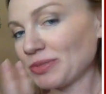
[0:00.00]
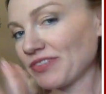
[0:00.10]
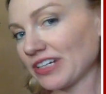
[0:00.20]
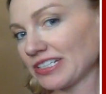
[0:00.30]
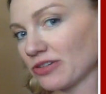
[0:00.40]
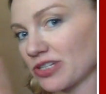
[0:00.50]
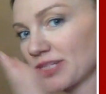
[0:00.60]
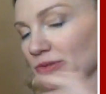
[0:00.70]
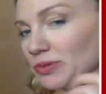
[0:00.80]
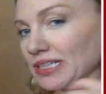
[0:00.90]
very
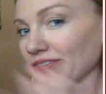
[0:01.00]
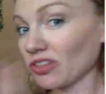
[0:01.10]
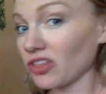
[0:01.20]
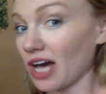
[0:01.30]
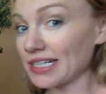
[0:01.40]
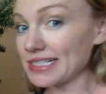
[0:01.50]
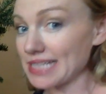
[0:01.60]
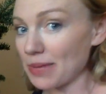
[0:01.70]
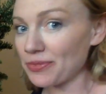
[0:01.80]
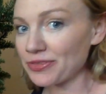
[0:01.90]
noticeable and give a lot of
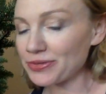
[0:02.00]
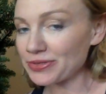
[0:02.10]
depth to the